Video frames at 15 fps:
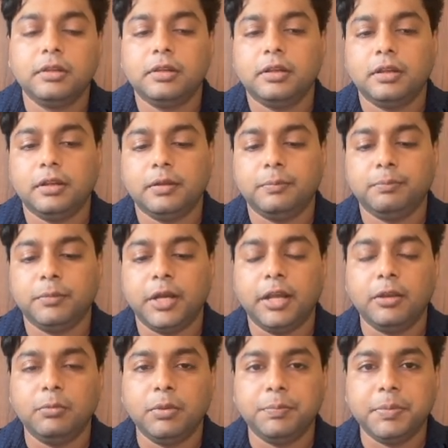
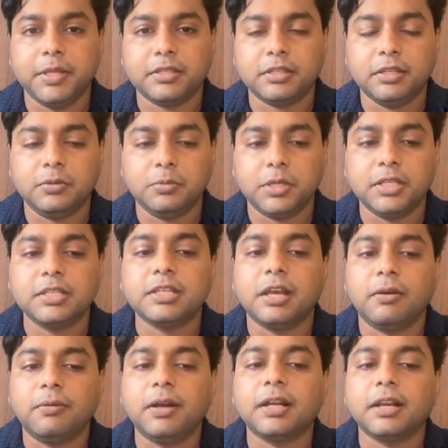I'll be pasting one
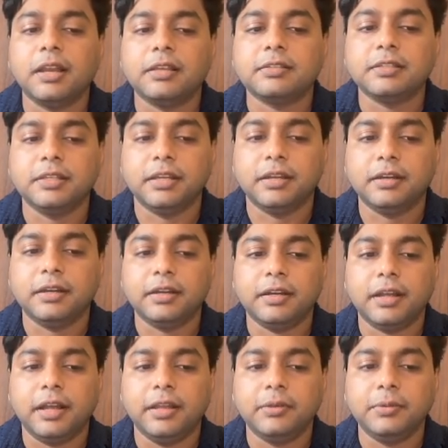Java class here and
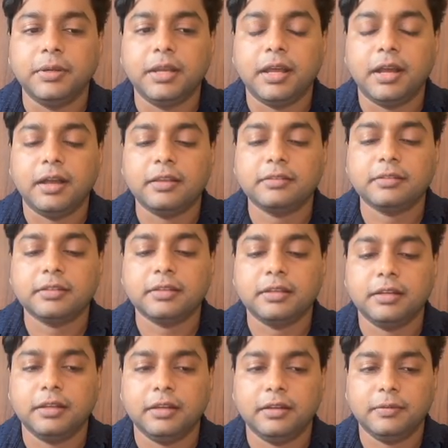I will ask
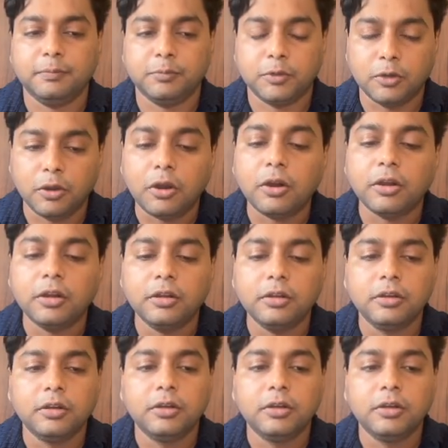Claude